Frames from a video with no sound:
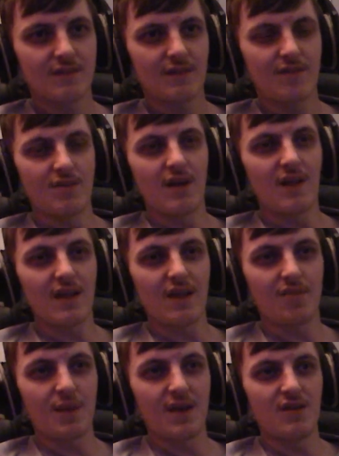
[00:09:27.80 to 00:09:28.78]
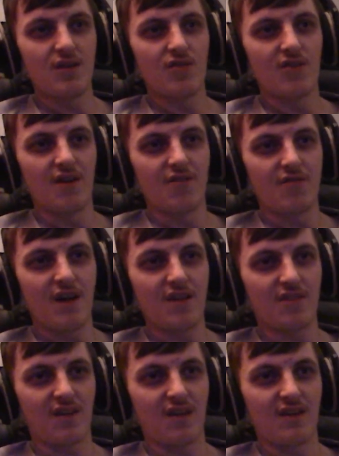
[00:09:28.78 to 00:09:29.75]
I feel like it's been used in a fight
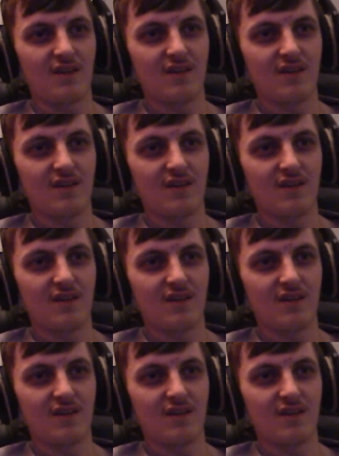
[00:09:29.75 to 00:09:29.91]
scene.